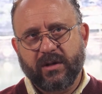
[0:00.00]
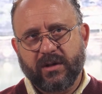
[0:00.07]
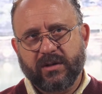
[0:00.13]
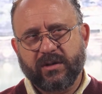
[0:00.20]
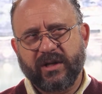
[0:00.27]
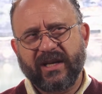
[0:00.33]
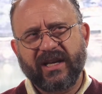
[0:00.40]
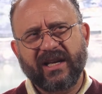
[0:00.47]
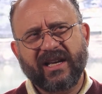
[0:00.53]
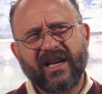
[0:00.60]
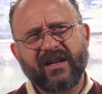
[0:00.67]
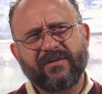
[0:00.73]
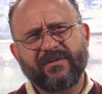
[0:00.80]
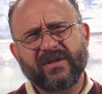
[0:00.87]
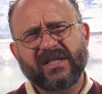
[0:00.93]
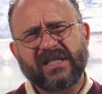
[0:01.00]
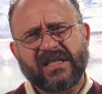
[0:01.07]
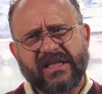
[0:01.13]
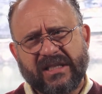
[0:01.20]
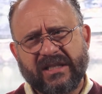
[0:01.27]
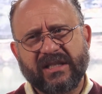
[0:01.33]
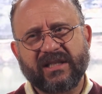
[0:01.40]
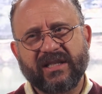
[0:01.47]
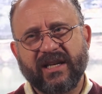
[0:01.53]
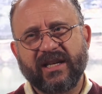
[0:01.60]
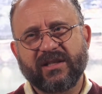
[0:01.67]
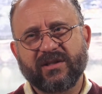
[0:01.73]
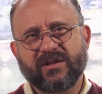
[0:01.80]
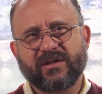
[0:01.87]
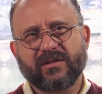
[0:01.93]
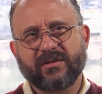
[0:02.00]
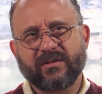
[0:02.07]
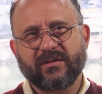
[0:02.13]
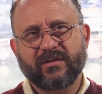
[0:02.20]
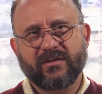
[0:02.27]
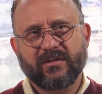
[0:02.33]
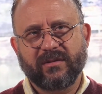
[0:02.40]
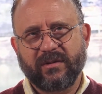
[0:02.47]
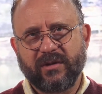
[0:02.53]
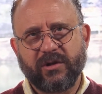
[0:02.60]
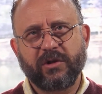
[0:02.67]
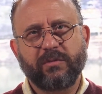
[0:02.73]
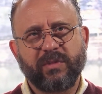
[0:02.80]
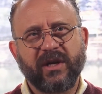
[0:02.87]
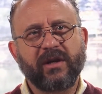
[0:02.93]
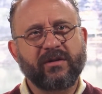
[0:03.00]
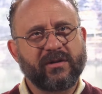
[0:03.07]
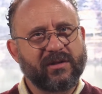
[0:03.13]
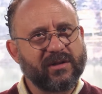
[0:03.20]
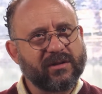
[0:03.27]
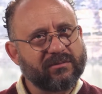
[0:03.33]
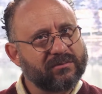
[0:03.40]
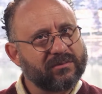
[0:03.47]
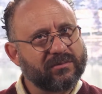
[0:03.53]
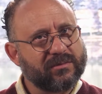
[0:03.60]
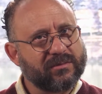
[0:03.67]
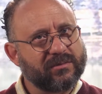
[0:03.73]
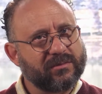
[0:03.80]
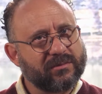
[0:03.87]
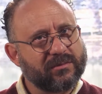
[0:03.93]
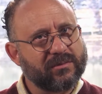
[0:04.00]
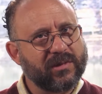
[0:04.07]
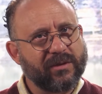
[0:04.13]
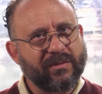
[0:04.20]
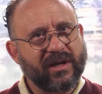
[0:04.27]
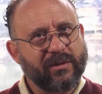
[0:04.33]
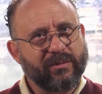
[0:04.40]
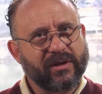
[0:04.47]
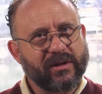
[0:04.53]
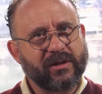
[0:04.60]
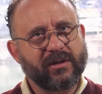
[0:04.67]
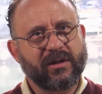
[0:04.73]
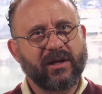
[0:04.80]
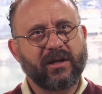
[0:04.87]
So it kind of facilitates good parenting, in my opinion,